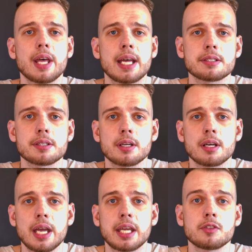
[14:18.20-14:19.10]
that,
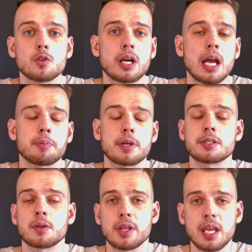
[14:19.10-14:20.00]
again, your app
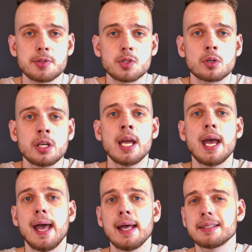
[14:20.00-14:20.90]
is on the App Store,
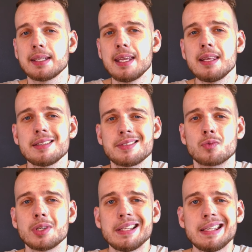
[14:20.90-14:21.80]
and it is
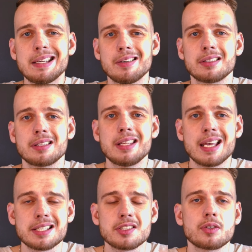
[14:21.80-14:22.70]
really
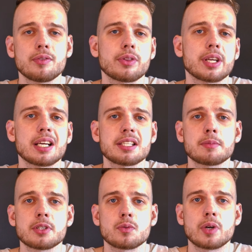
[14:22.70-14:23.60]
necessary for the
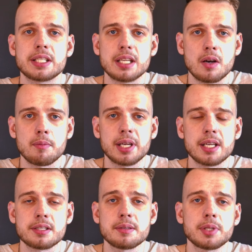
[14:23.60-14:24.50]
customers right now,
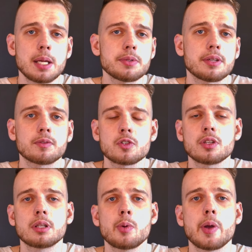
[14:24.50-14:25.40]
because sometimes,
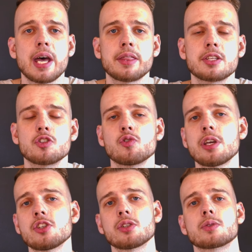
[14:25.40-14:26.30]
unfortunately, we've had these
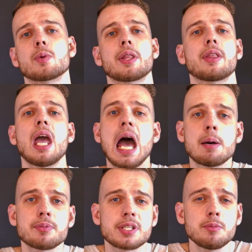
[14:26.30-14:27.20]
situations when the
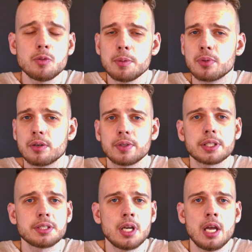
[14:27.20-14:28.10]
app seemed to be
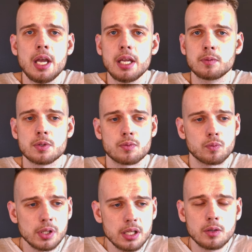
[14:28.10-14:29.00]
perfect, it was
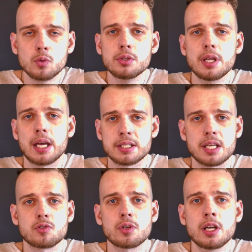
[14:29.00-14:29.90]
really good,
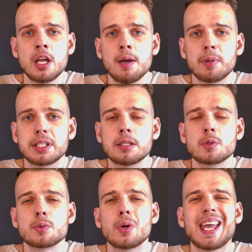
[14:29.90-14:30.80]
etc., but it
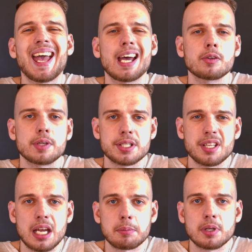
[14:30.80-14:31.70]
was way ahead of its
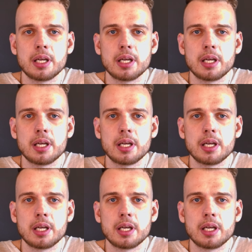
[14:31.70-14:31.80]
time.